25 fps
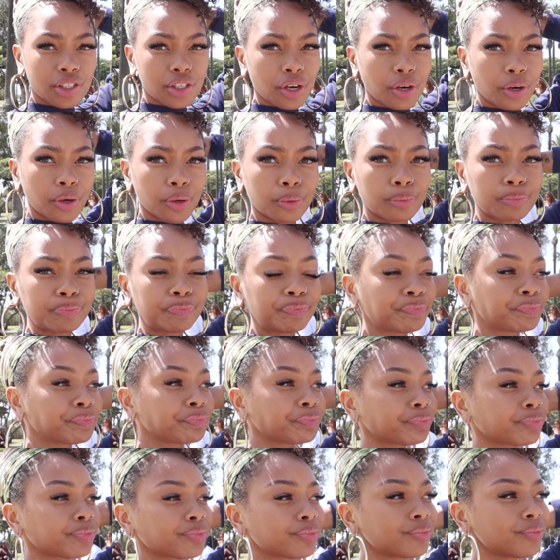So
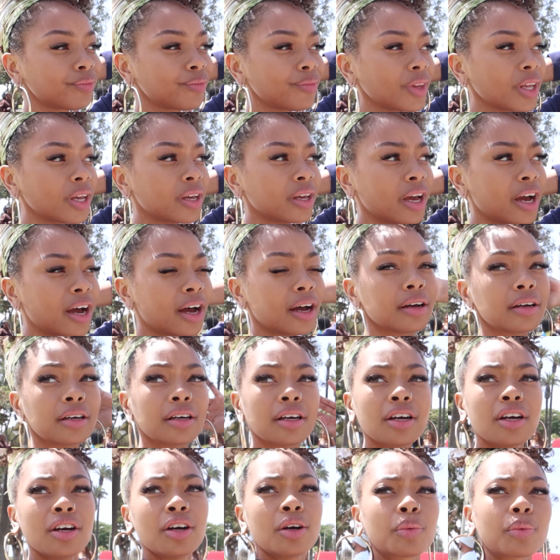
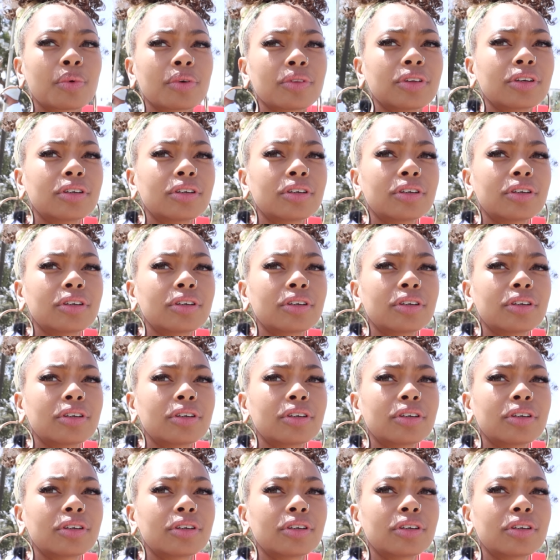yeah, we're